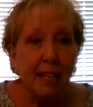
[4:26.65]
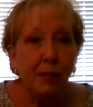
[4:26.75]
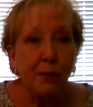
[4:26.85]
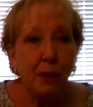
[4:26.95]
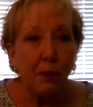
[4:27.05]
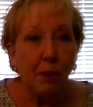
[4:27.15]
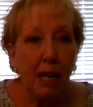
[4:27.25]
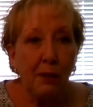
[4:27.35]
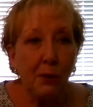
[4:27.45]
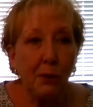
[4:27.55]
So
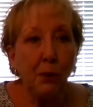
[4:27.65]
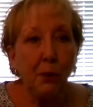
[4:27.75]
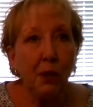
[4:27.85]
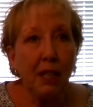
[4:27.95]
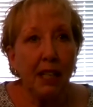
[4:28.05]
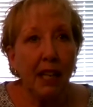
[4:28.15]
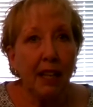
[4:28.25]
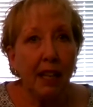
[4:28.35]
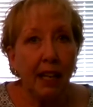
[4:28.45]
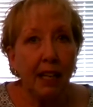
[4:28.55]
I soon
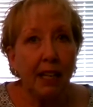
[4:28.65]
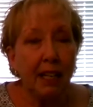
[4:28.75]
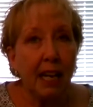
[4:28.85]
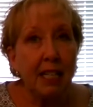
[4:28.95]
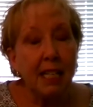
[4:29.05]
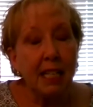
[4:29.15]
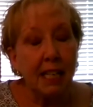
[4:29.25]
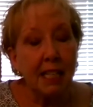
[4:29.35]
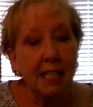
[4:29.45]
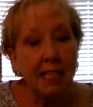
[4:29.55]
then, in
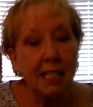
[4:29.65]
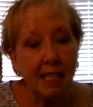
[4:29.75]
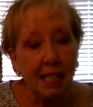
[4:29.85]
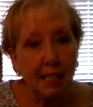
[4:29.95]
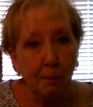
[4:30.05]
1996,